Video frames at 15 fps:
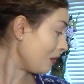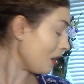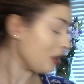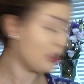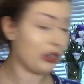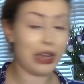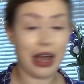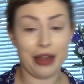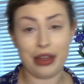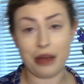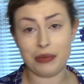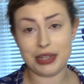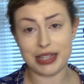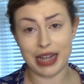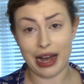So yeah, that
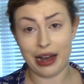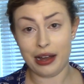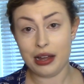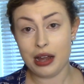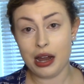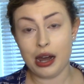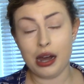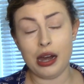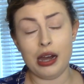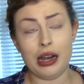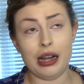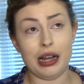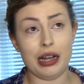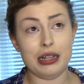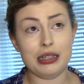was that.
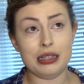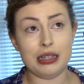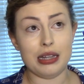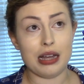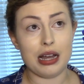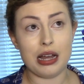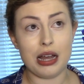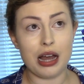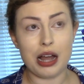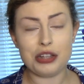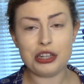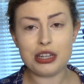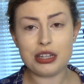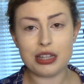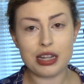And I
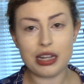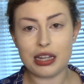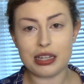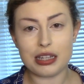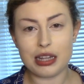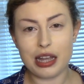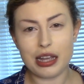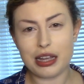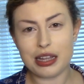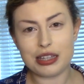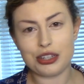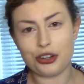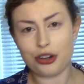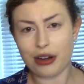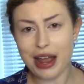just think it's like, that's
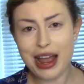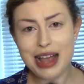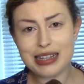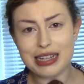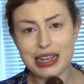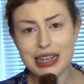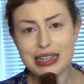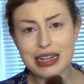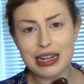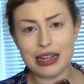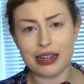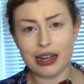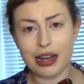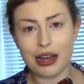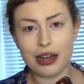crazy, isn't
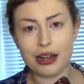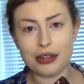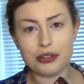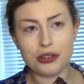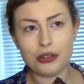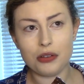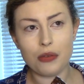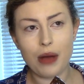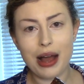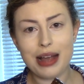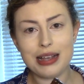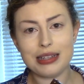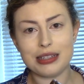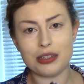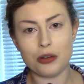it? I don't know
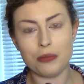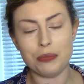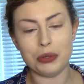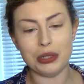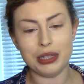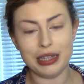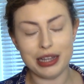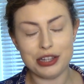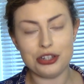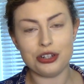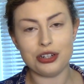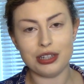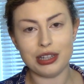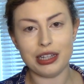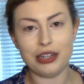why he's so
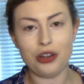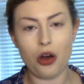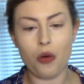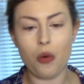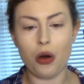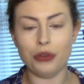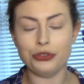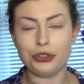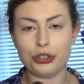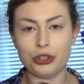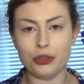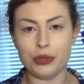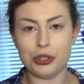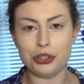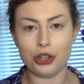belligerently not wanting to do
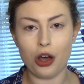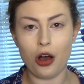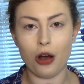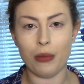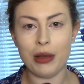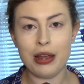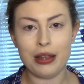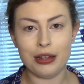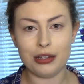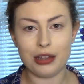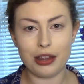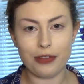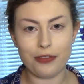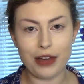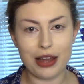his job. To
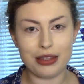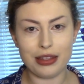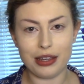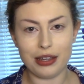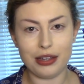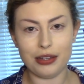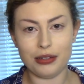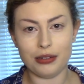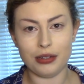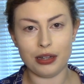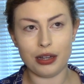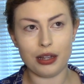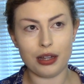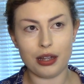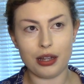the fact that
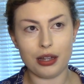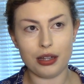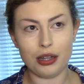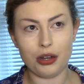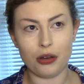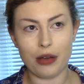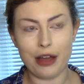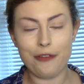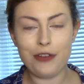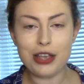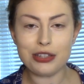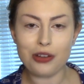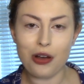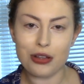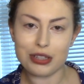he'll, you know, if
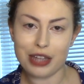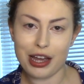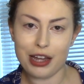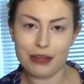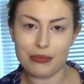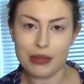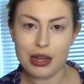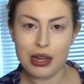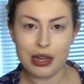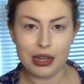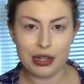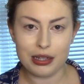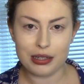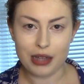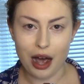he's got time
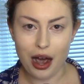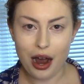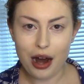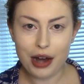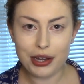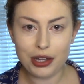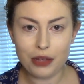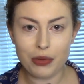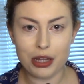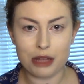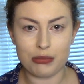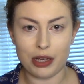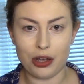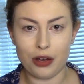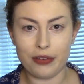to argue with
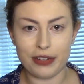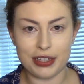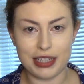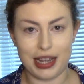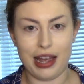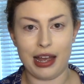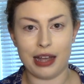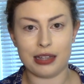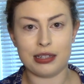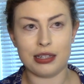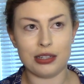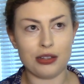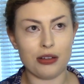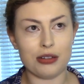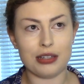me over text,
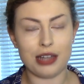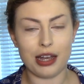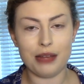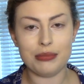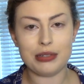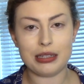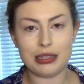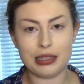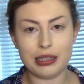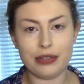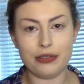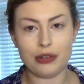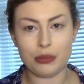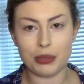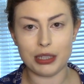he's got time to
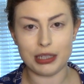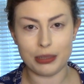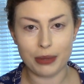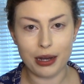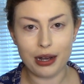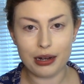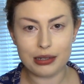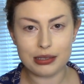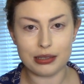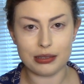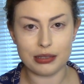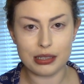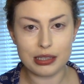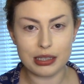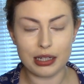deliver a bloody parcel,
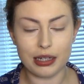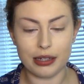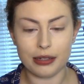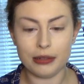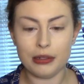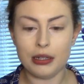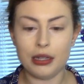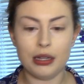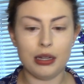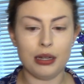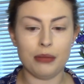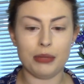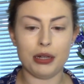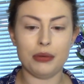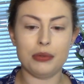doesn't he?
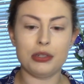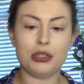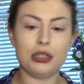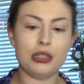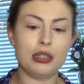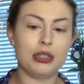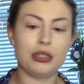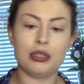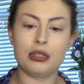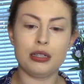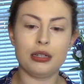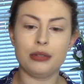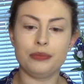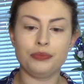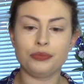But it was just,
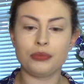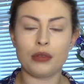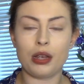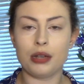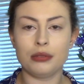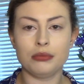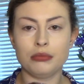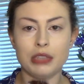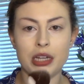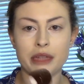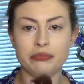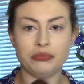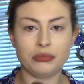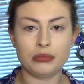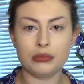
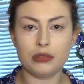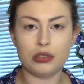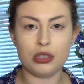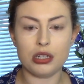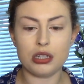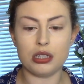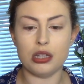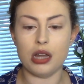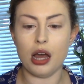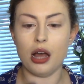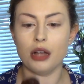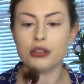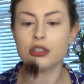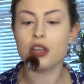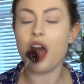yeah, just
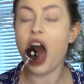nuts.